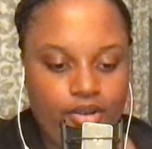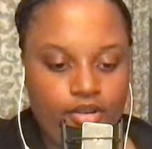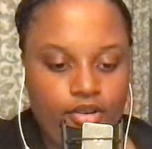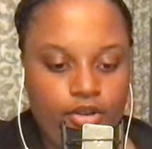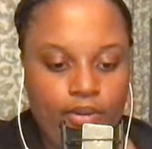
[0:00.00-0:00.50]

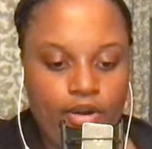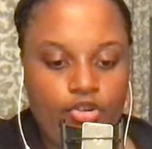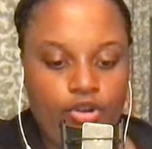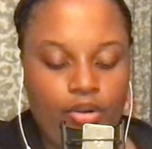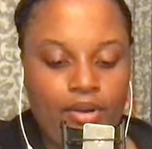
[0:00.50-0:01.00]
You are
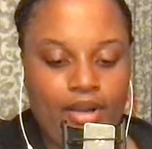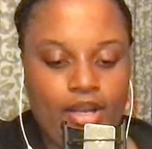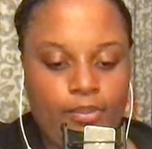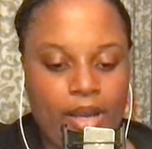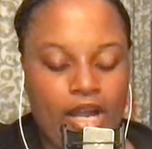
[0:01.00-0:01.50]
growing
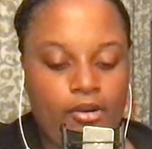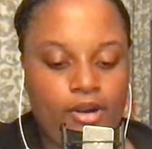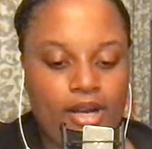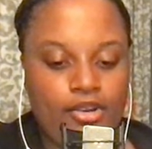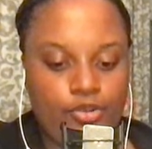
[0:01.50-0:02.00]
in power
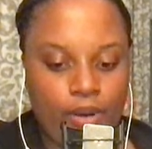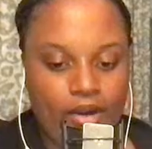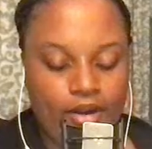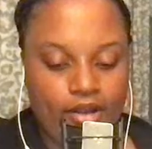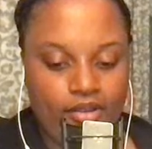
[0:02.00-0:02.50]
and
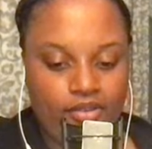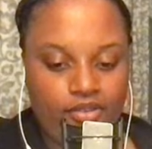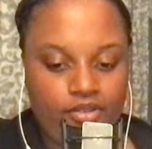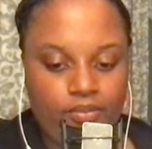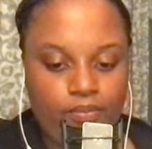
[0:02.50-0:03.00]

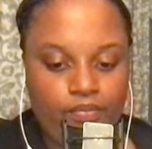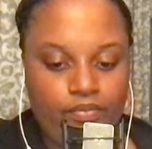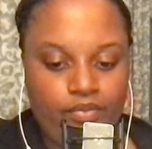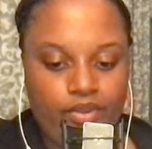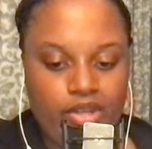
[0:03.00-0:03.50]
awareness.
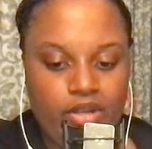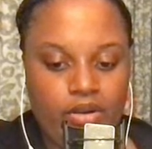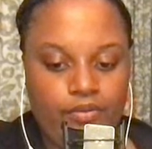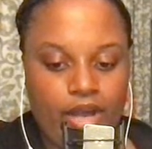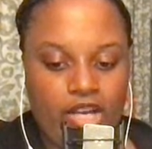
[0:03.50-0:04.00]
You
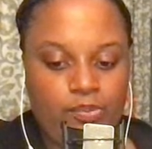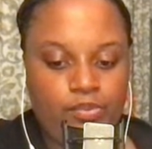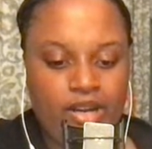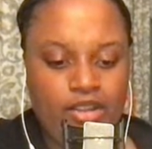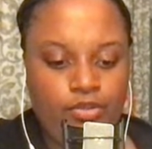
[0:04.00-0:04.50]
have had
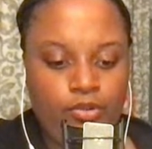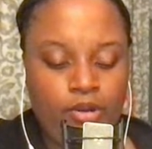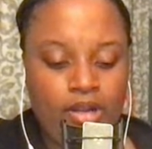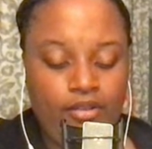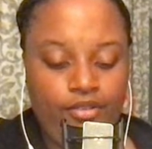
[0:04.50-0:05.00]
breakthrough
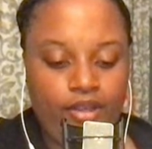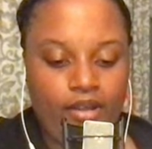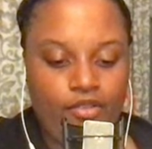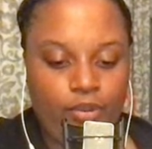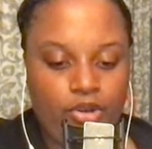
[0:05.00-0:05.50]

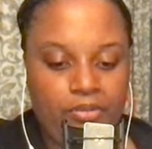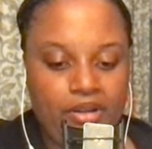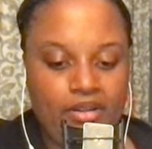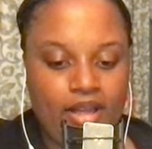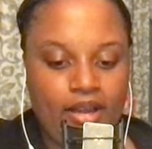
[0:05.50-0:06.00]
insights where you
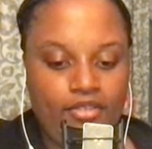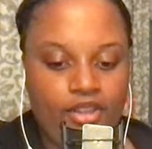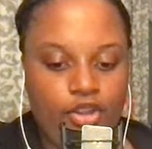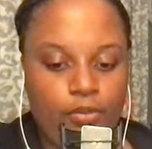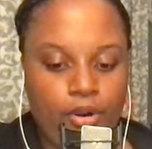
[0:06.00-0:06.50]
realize that
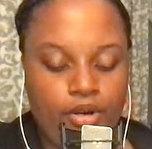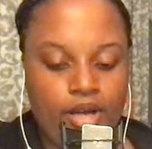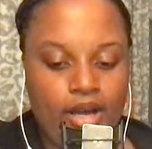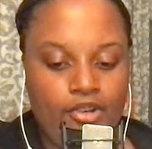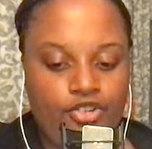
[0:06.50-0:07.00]
you are
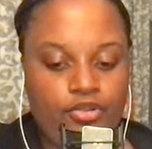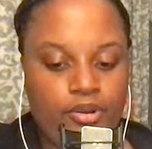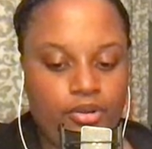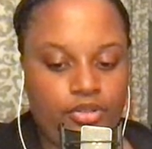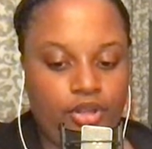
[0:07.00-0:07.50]
not who
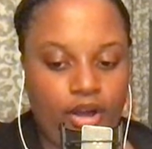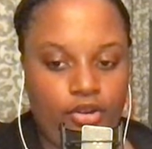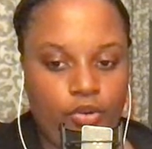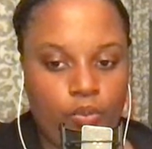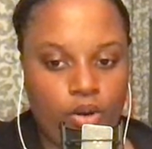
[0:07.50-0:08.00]
you thought
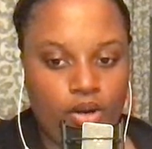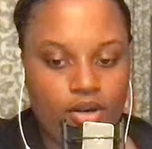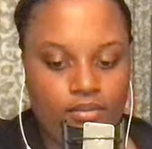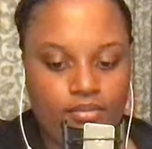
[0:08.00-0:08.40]
you were.